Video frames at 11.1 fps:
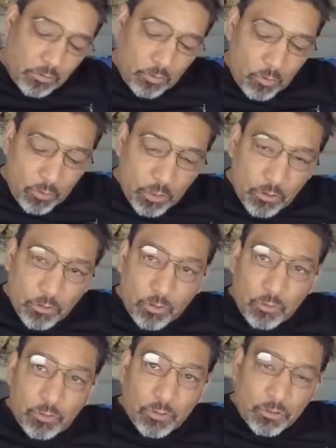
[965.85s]
to going on
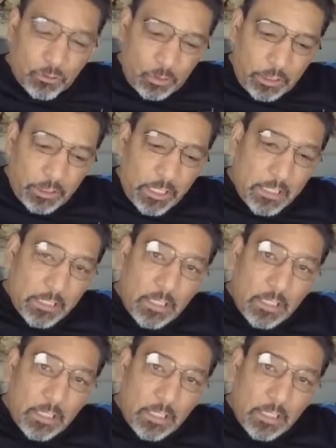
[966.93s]
Houston Street and